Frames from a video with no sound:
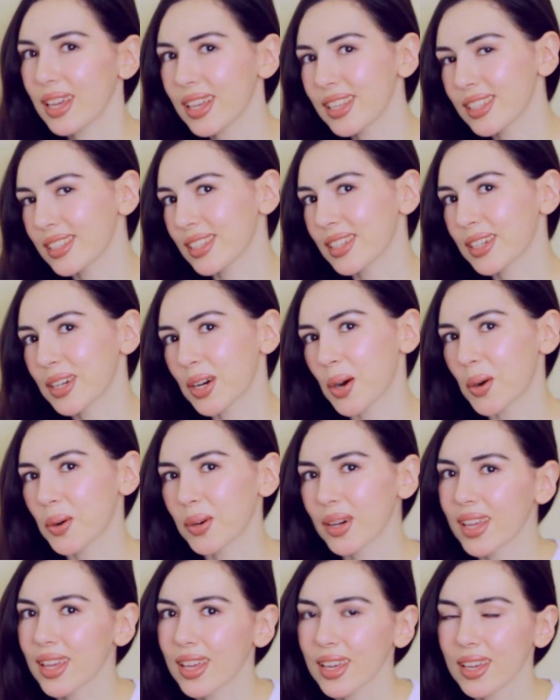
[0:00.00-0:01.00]

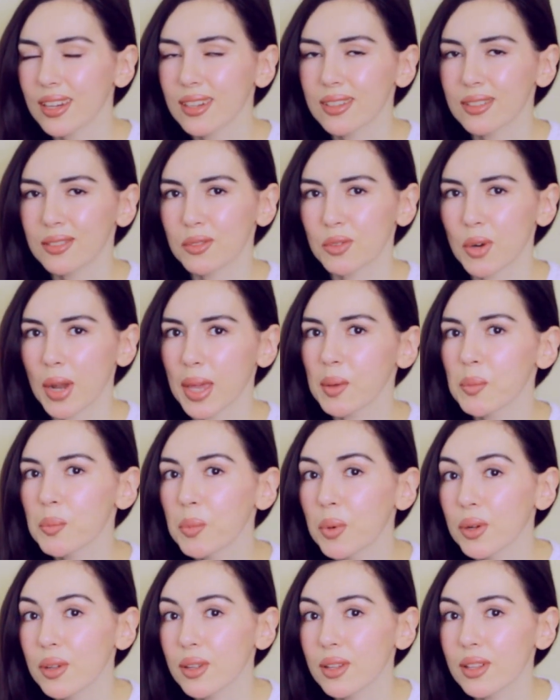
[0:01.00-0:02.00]
easygoing
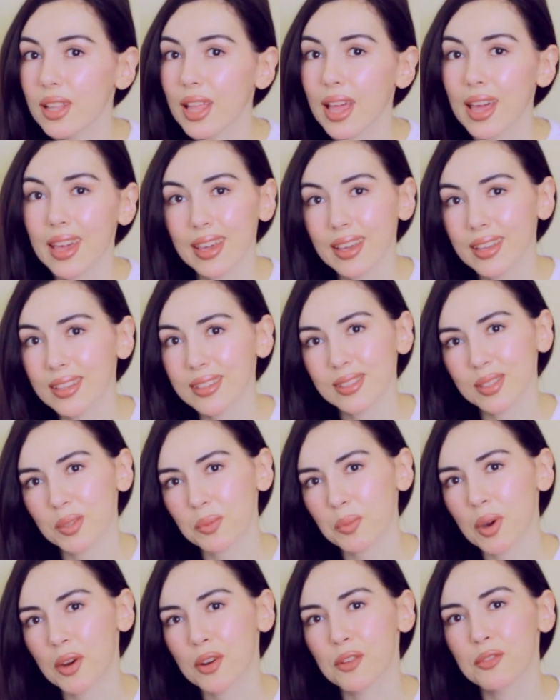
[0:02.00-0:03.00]
Ramble
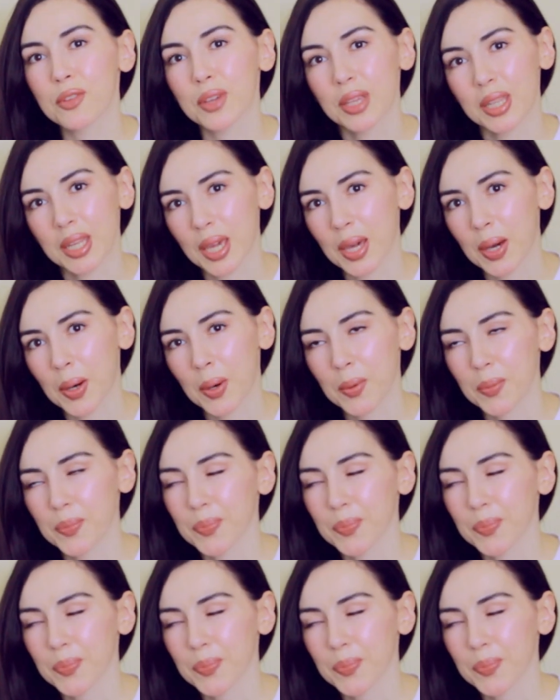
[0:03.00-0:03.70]
ASMR video.